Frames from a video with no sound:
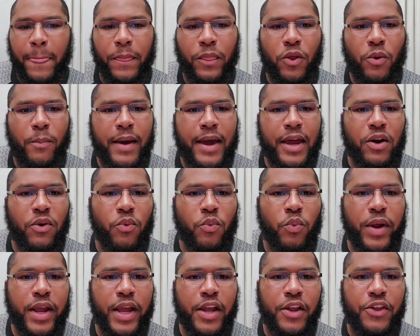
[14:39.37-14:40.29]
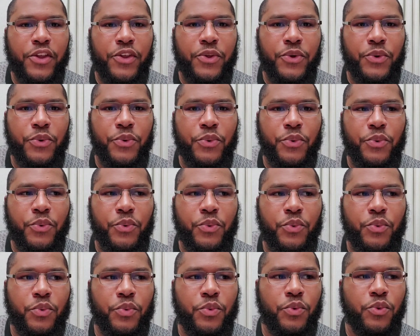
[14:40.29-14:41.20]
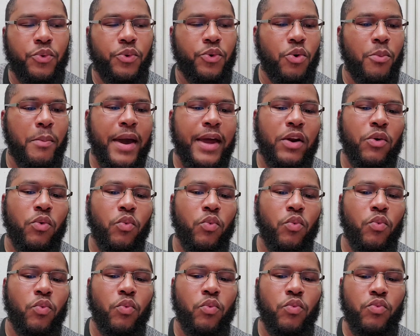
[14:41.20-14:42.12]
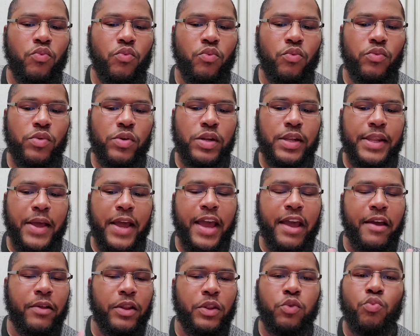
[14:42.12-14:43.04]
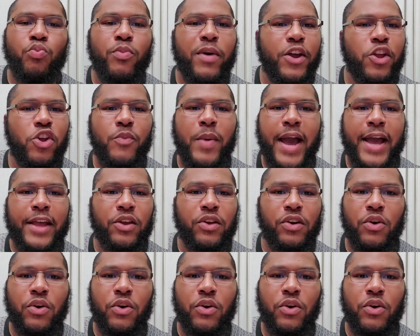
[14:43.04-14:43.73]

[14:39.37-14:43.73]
where you at,